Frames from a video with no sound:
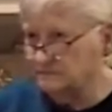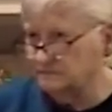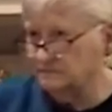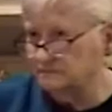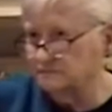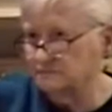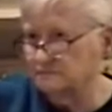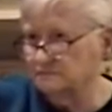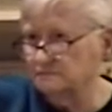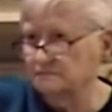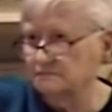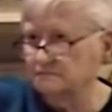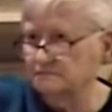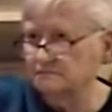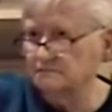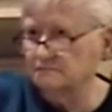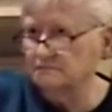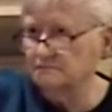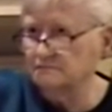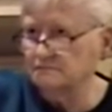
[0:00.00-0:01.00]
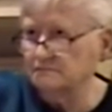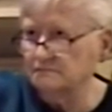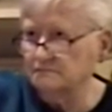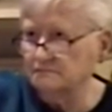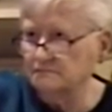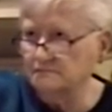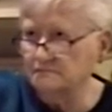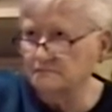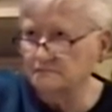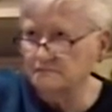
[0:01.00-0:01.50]

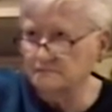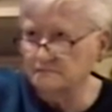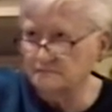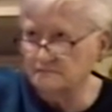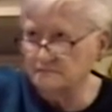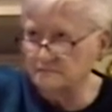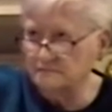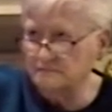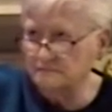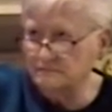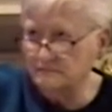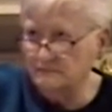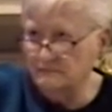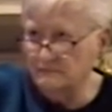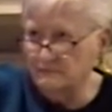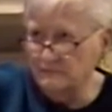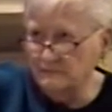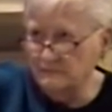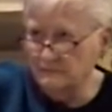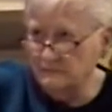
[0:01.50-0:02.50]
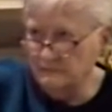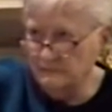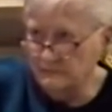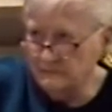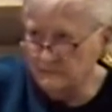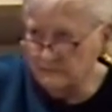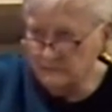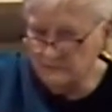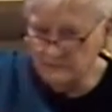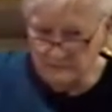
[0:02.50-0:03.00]

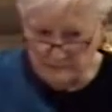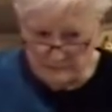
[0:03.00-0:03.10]
Nobody speaks.